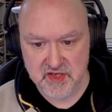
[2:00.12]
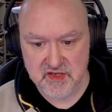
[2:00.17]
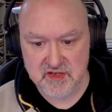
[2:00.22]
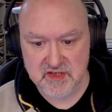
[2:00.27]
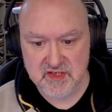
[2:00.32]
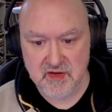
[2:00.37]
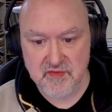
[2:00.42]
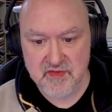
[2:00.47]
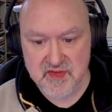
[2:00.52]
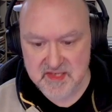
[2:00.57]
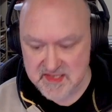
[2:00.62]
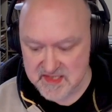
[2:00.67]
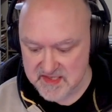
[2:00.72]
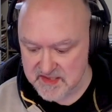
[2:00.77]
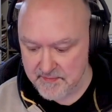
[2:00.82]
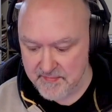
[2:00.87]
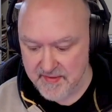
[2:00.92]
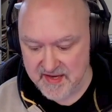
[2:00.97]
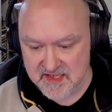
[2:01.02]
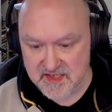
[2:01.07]
So this is
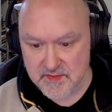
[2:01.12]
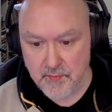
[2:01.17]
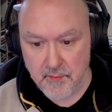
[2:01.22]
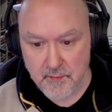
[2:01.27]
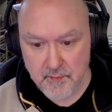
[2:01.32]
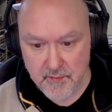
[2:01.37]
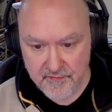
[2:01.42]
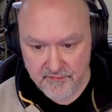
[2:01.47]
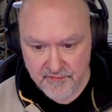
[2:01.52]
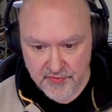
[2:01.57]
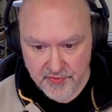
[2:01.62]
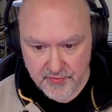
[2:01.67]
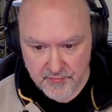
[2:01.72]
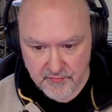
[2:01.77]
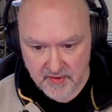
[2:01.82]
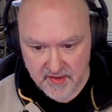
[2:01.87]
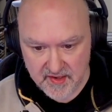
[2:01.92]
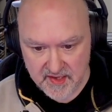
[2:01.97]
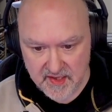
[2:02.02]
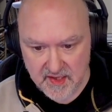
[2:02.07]
a maximum of
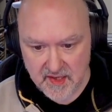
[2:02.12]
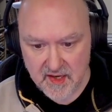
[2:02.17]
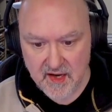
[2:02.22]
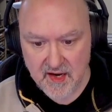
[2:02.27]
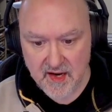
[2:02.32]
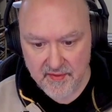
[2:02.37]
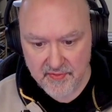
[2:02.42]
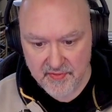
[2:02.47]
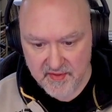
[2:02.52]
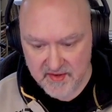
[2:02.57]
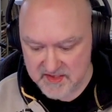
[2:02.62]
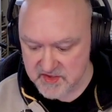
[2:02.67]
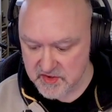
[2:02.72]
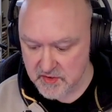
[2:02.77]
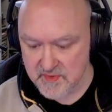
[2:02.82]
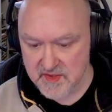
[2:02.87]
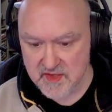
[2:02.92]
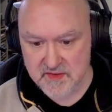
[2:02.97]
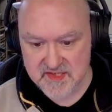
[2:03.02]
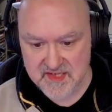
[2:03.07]
three, and these
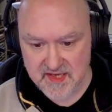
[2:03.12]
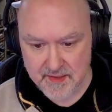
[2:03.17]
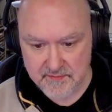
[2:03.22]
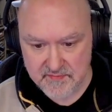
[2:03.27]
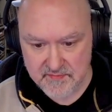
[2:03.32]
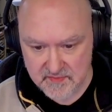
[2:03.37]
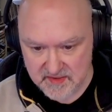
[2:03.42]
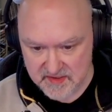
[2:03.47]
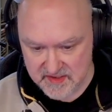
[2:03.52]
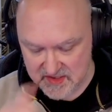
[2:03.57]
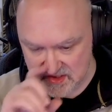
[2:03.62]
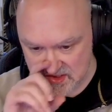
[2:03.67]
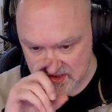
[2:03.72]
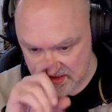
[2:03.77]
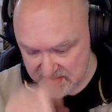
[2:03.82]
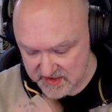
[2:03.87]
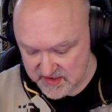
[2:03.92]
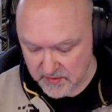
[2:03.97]
could be the same digit.